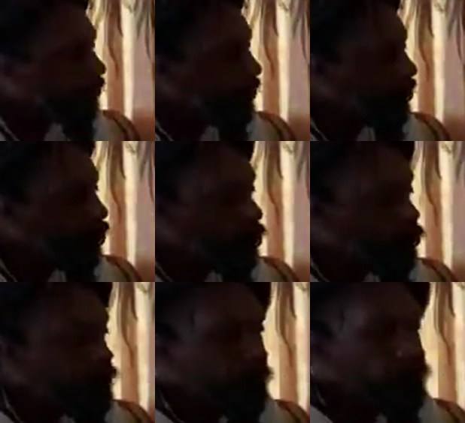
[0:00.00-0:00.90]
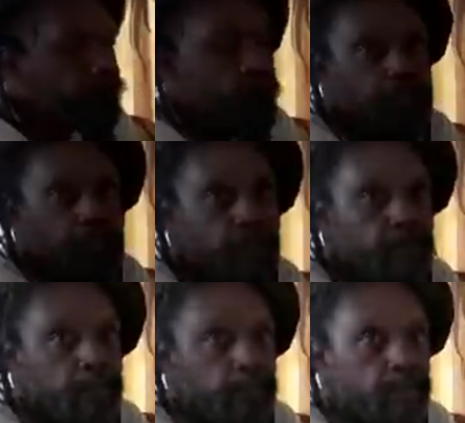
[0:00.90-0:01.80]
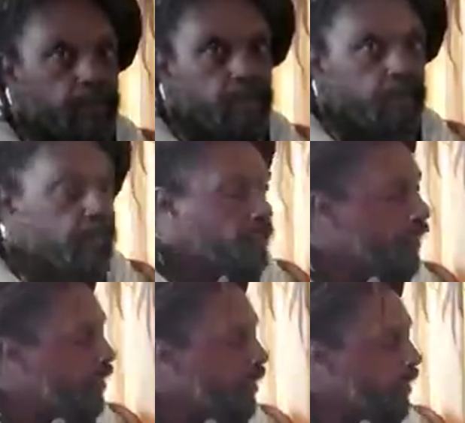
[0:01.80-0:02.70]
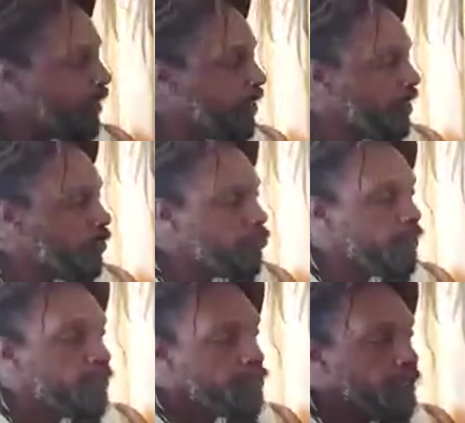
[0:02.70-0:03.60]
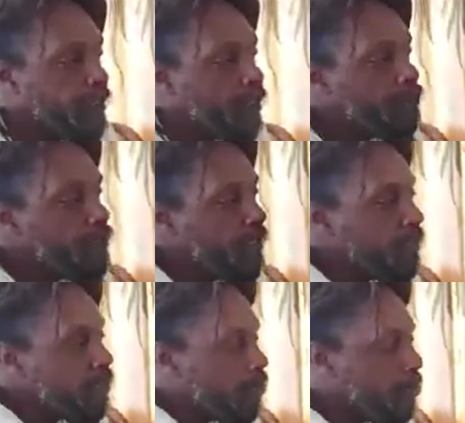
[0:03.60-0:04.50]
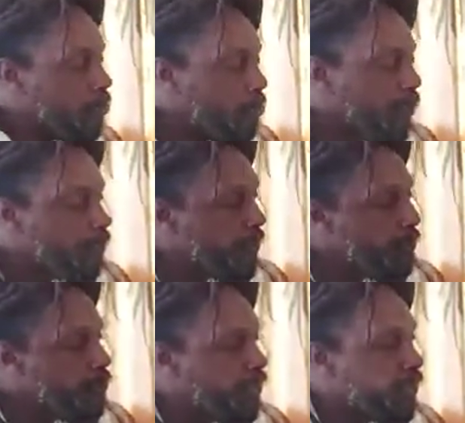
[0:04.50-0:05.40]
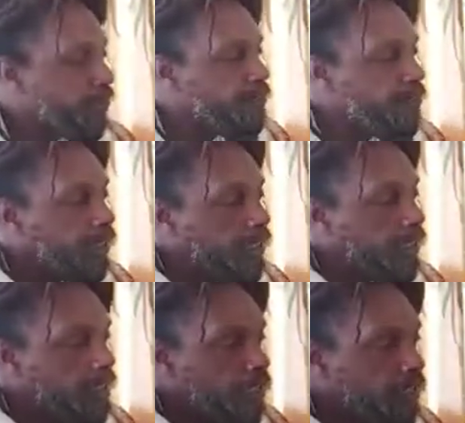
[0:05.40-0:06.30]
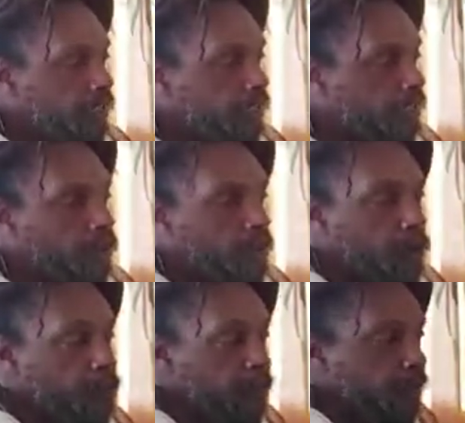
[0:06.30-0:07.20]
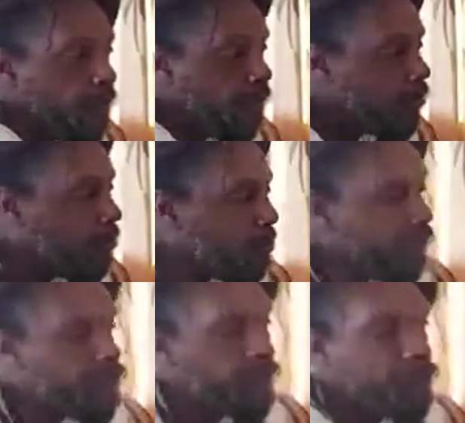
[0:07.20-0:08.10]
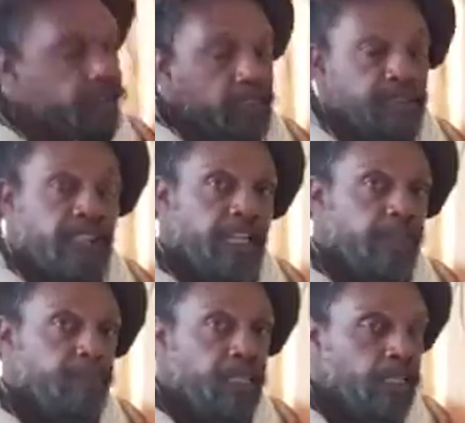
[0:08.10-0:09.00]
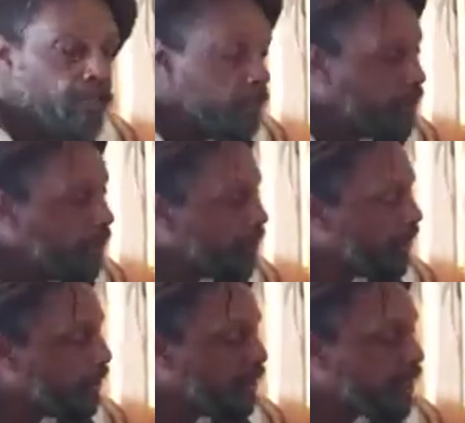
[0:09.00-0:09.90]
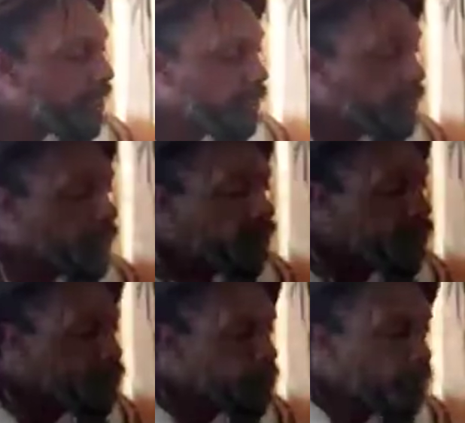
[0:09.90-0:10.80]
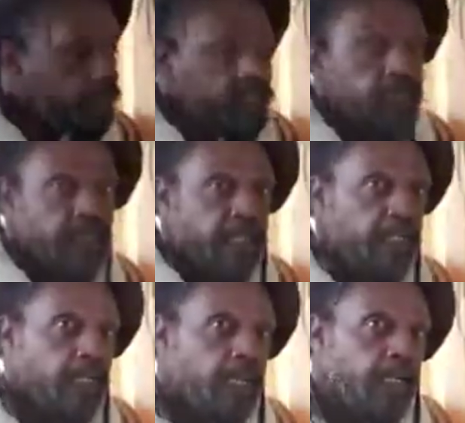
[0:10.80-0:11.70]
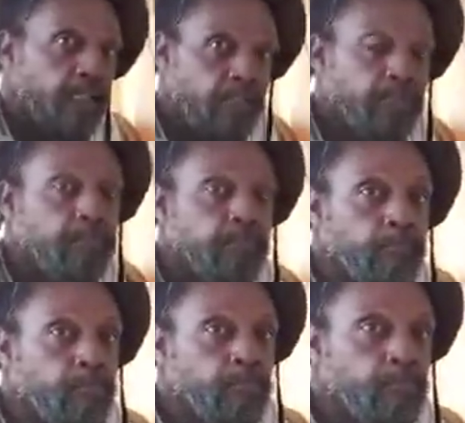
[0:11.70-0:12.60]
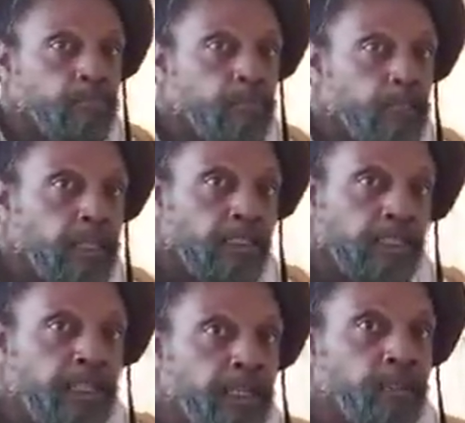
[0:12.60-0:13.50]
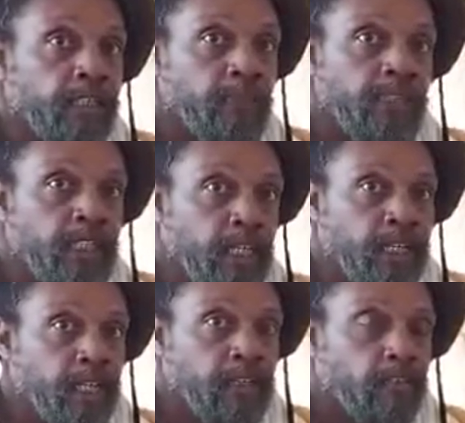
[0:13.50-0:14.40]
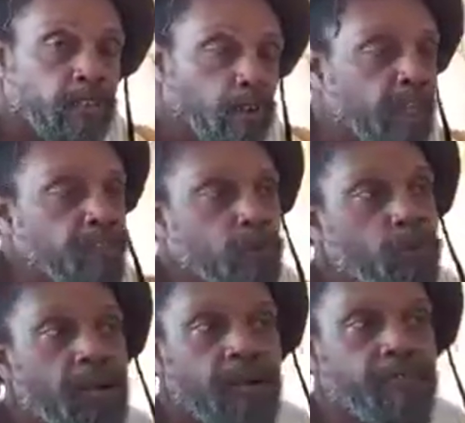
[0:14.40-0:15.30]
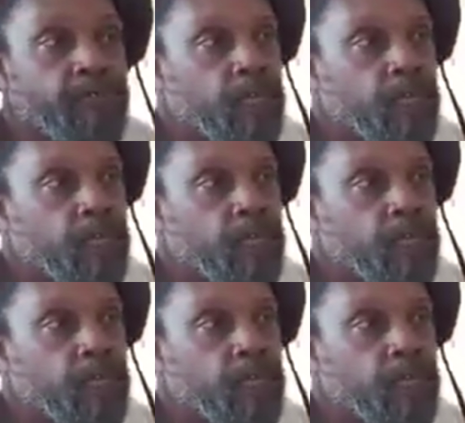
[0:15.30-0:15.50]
union B, set A union B means all the members of set A plus all the members of set B that are not in set A. Understand what I'm saying there? So if you have